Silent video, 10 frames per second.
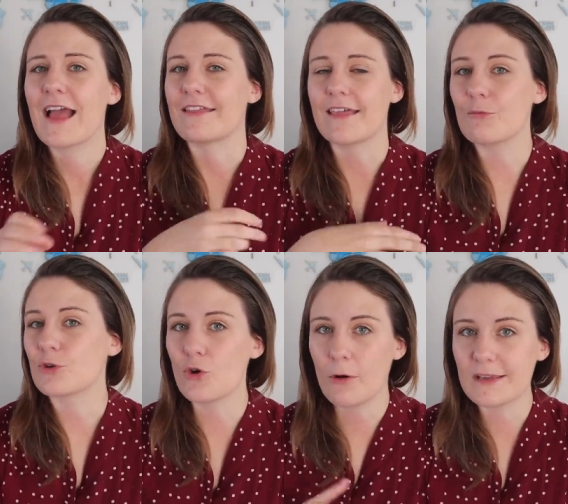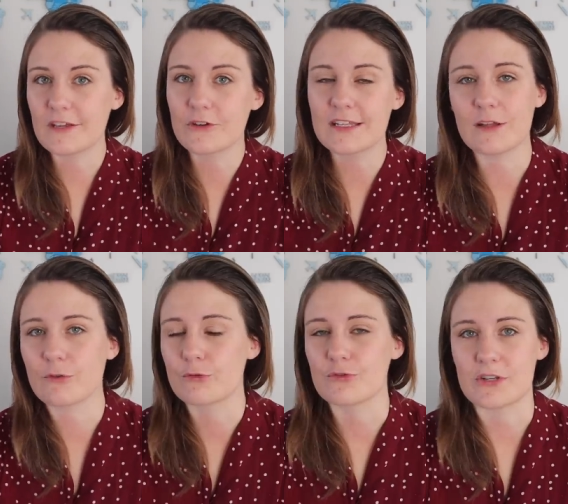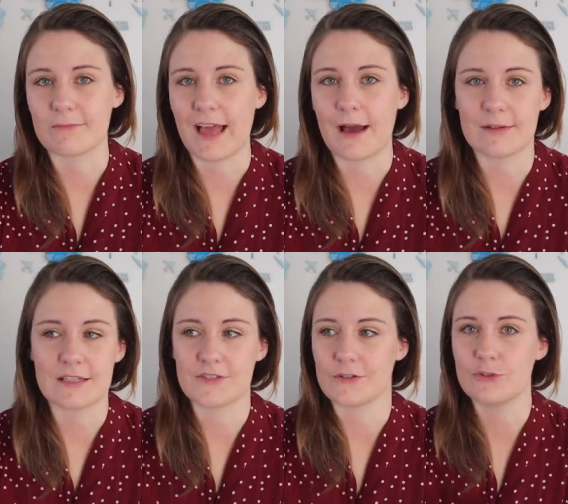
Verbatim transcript: and that would not be good in a cruise ship cabin, so